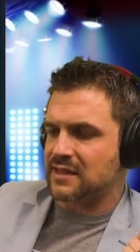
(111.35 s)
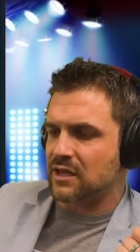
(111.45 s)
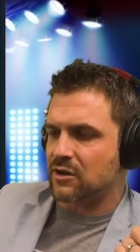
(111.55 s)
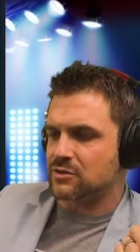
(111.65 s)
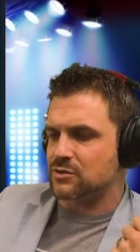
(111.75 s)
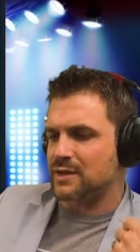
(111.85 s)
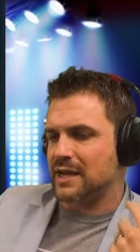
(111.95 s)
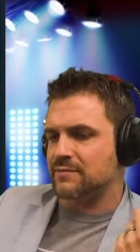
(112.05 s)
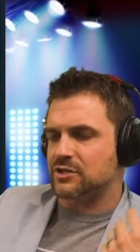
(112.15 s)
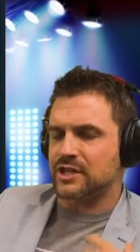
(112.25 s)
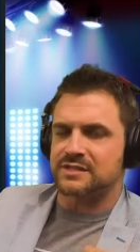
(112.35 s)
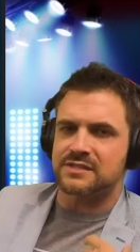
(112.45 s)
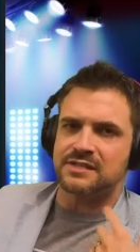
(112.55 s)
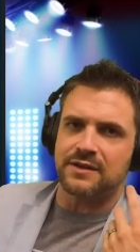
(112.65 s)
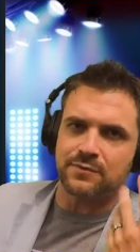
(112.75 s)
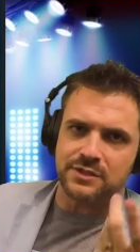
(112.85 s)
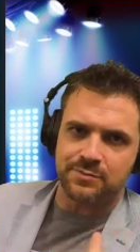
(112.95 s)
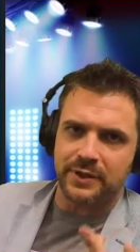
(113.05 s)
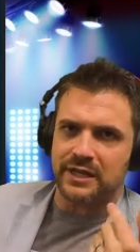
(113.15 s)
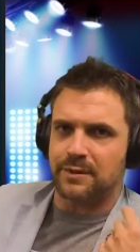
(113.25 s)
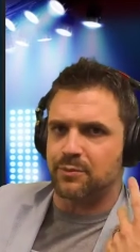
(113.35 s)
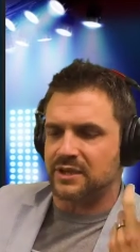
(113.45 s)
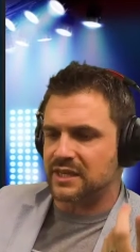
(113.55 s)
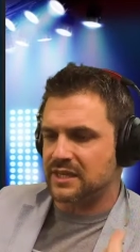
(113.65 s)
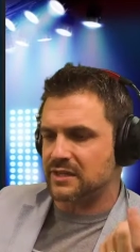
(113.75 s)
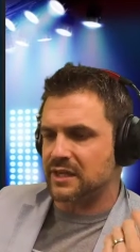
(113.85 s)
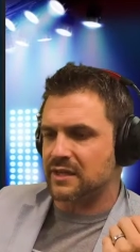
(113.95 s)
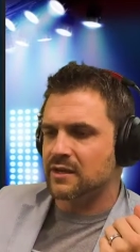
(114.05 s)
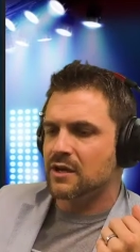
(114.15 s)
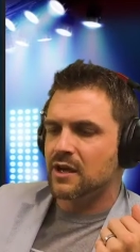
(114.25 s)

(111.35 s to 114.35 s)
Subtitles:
They all do kind of adjacent stuff with speed up, with healing,